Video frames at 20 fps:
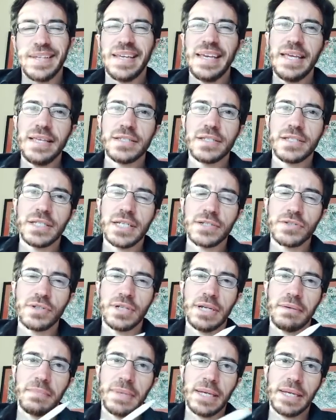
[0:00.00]
It's just
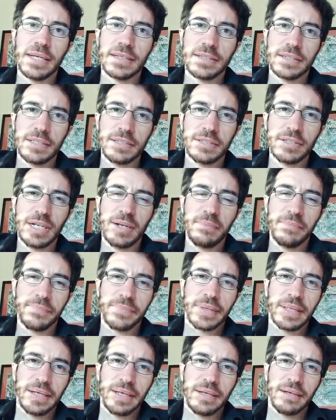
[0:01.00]
gonna make
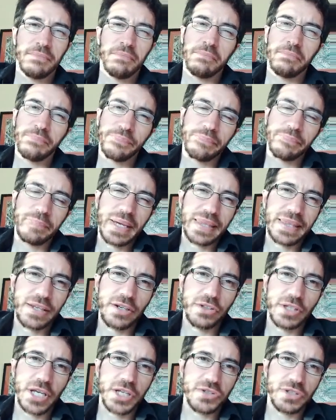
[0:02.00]
the
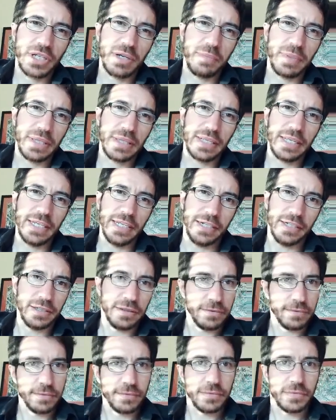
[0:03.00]
notation a bit cleaner
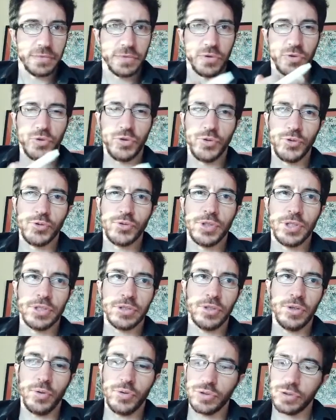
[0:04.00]
to use
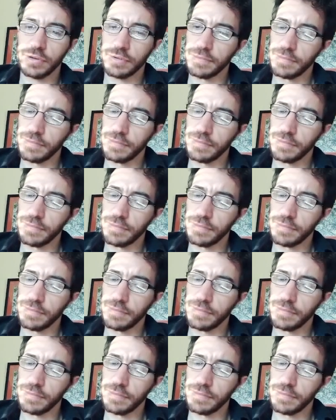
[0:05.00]
this notion.